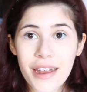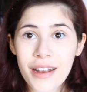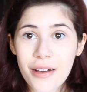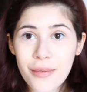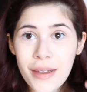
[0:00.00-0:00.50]
in
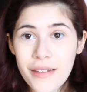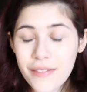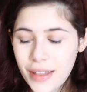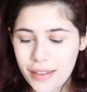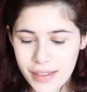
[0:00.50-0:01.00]
with
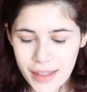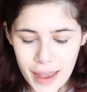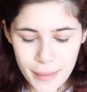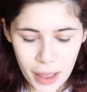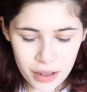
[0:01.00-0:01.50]
the
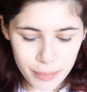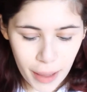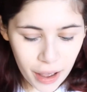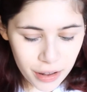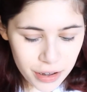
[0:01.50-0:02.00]
Stay Matte
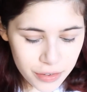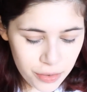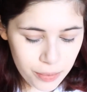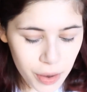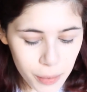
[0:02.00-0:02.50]
Powder
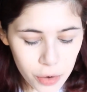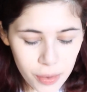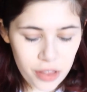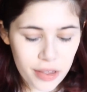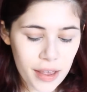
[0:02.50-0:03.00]
from Rimmel,
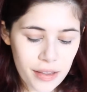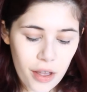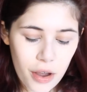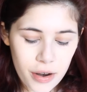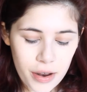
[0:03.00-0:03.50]
which is
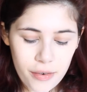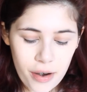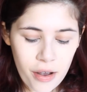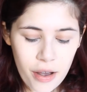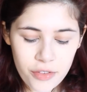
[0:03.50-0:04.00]
a holy
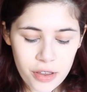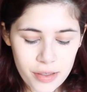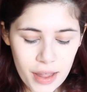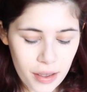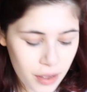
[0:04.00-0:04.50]
grail. I've
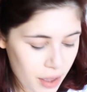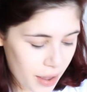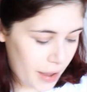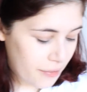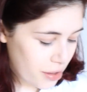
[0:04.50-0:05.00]
used it
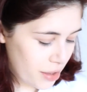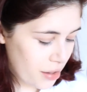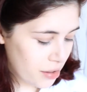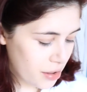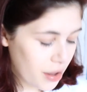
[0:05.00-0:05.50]
ever
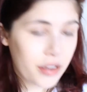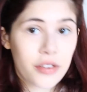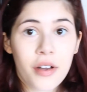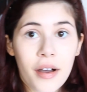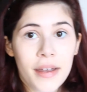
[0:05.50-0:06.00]
since I
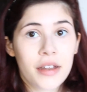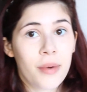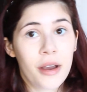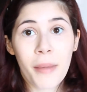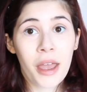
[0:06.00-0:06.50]
started
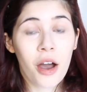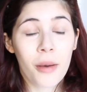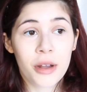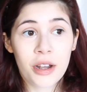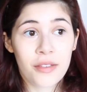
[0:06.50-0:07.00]
wearing
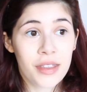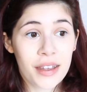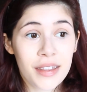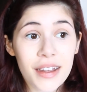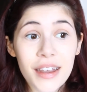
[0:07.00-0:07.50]
makeup when I was
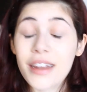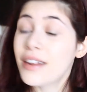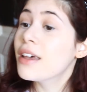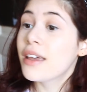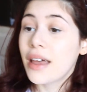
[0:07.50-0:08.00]
16,
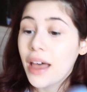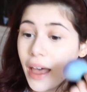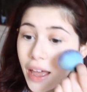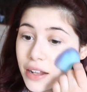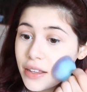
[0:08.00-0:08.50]

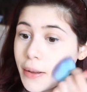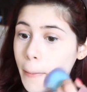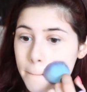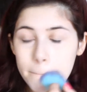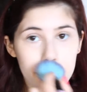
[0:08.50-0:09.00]
and
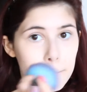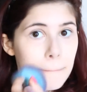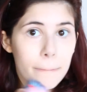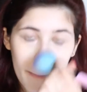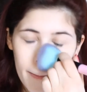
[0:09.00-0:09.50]

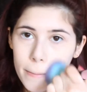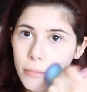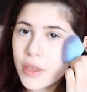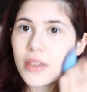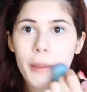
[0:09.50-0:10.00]

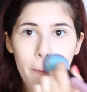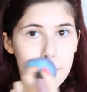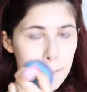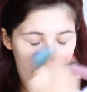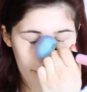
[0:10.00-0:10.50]
just
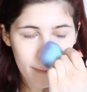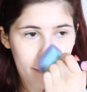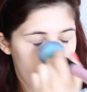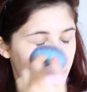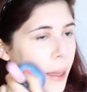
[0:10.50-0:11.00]

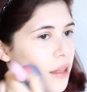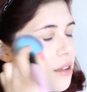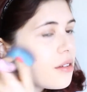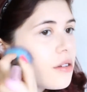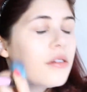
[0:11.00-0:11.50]
pat
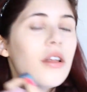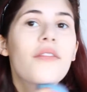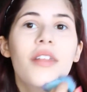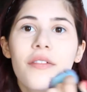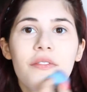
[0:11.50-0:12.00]
it all
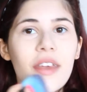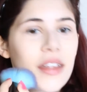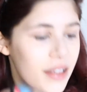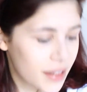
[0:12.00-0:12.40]
over the face.